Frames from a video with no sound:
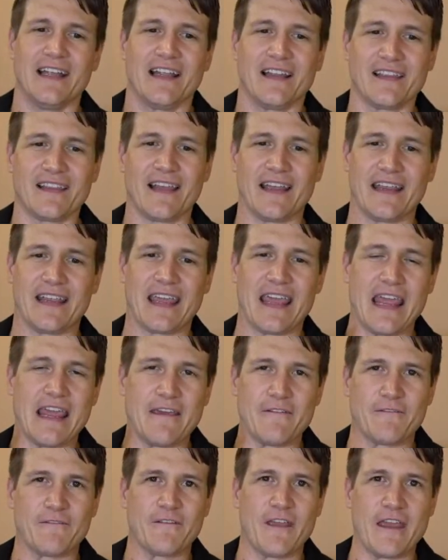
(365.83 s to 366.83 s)
Like
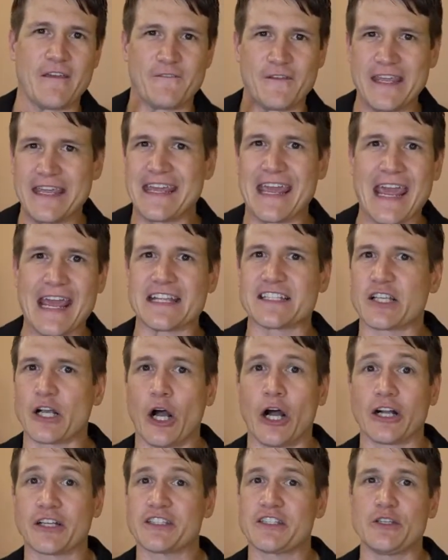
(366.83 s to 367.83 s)
if if he can't
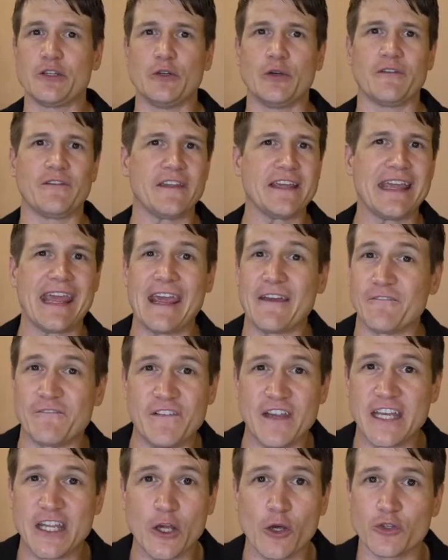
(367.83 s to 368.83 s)
talk to you, if he can't
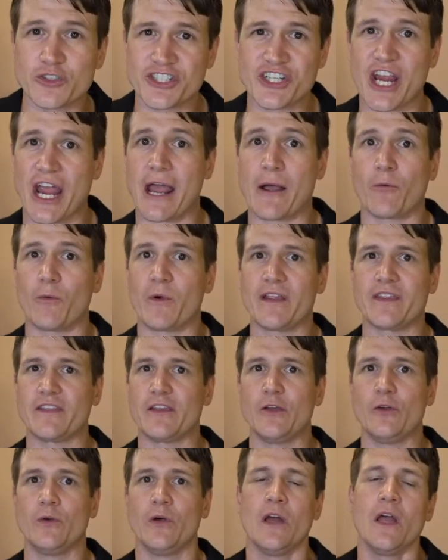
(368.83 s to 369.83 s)
video chat with
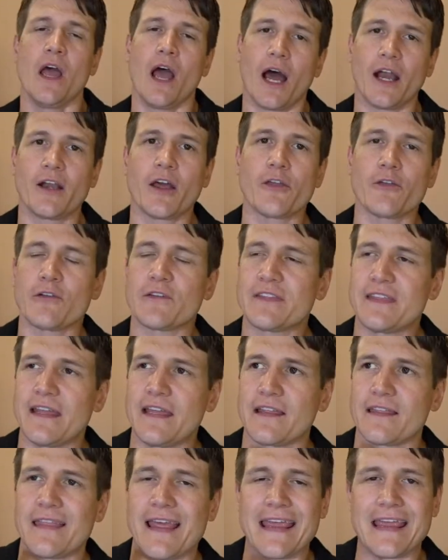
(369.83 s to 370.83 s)
you, another
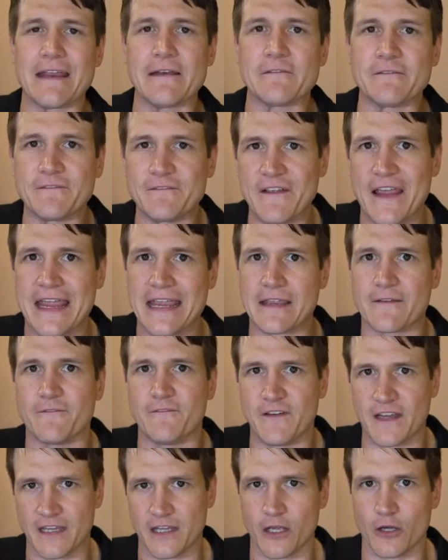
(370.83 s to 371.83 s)
thing, they can fake
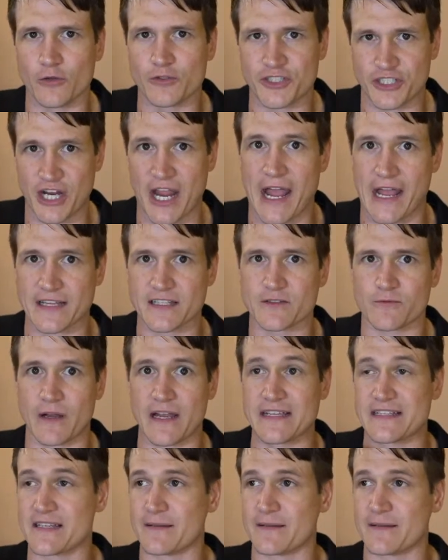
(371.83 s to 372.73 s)
video chats, right?